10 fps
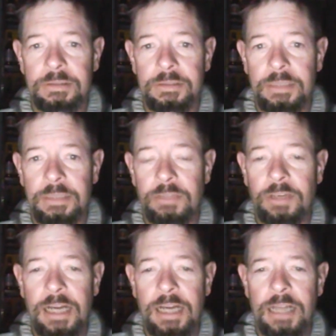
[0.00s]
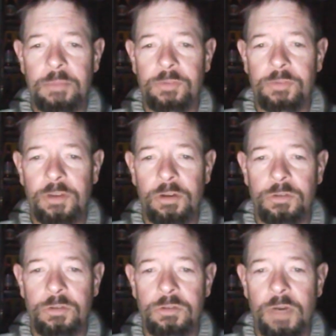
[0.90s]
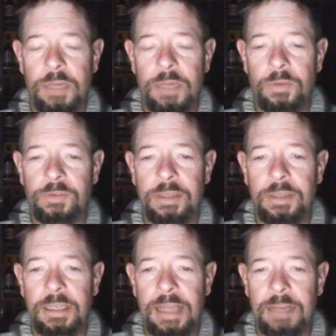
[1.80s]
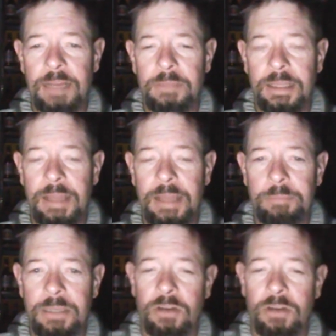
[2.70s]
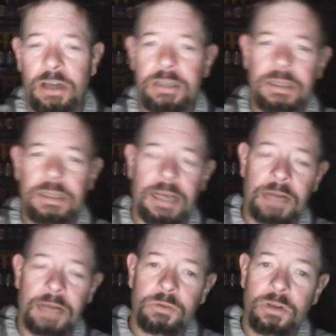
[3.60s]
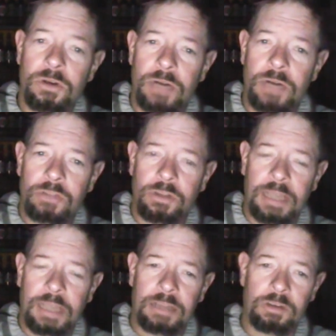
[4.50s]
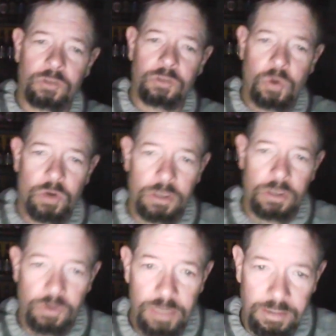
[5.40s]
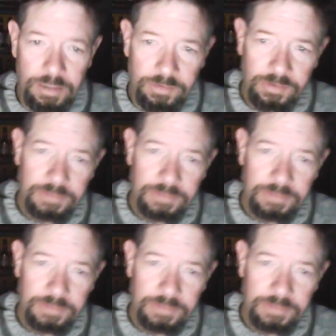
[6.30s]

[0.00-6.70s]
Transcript: into column stilled grain whiskey? Can that can that be done? I don't know. I thought they had to use corn grits.